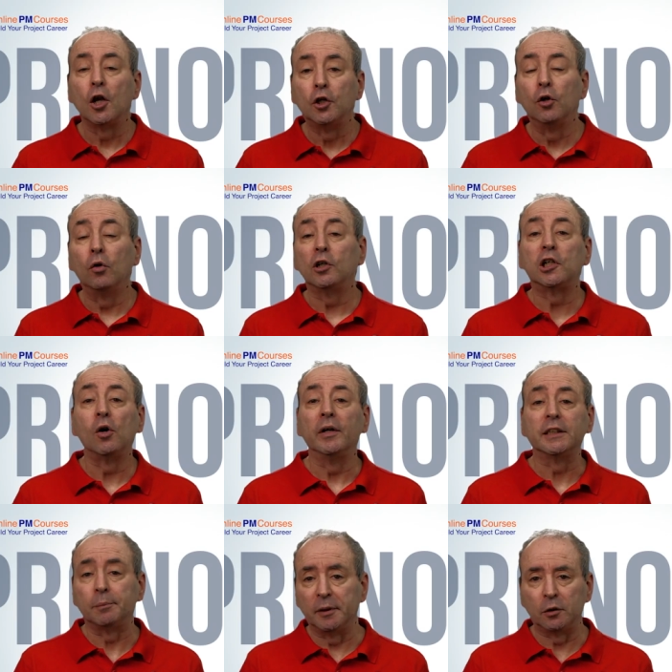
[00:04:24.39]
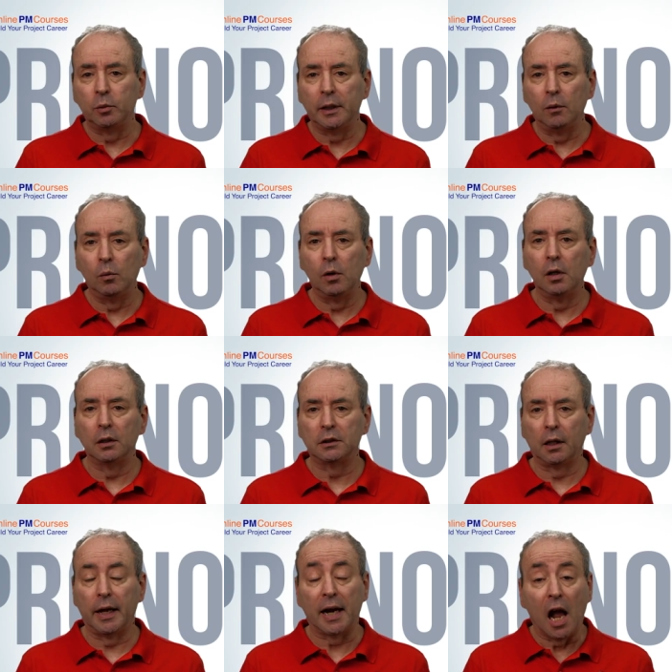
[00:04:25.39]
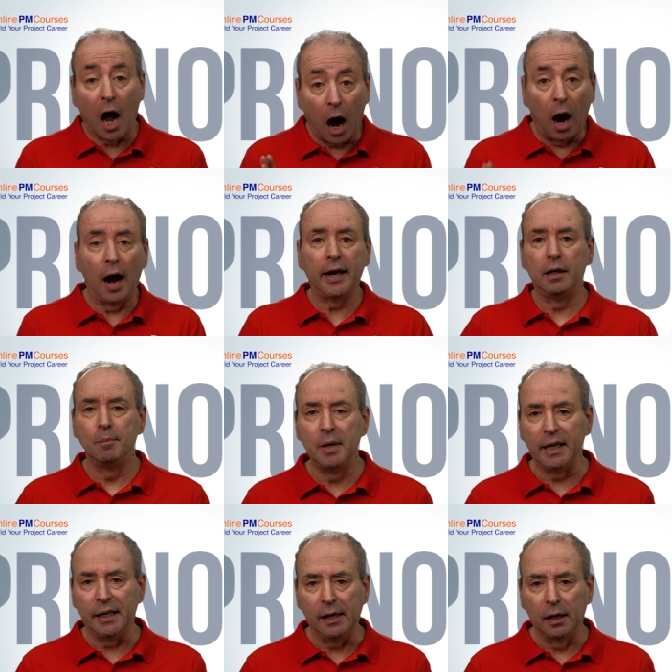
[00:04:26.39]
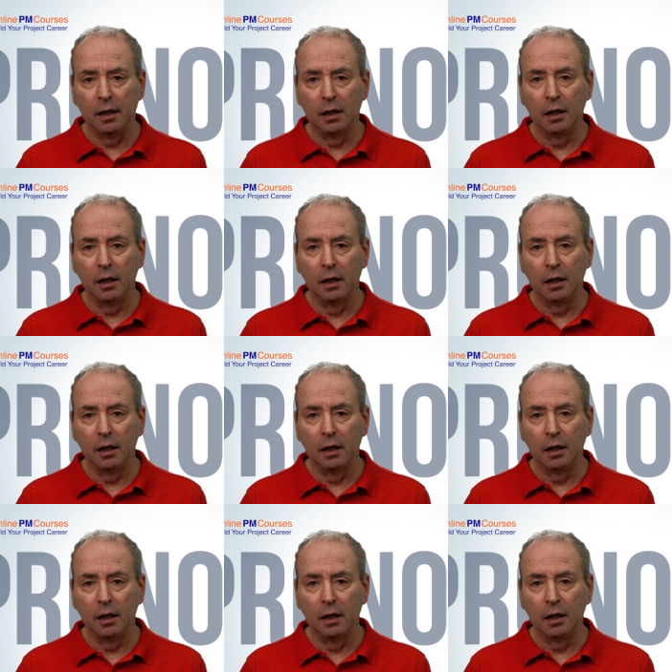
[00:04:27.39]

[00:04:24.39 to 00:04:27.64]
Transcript: Your choice between words like I and me,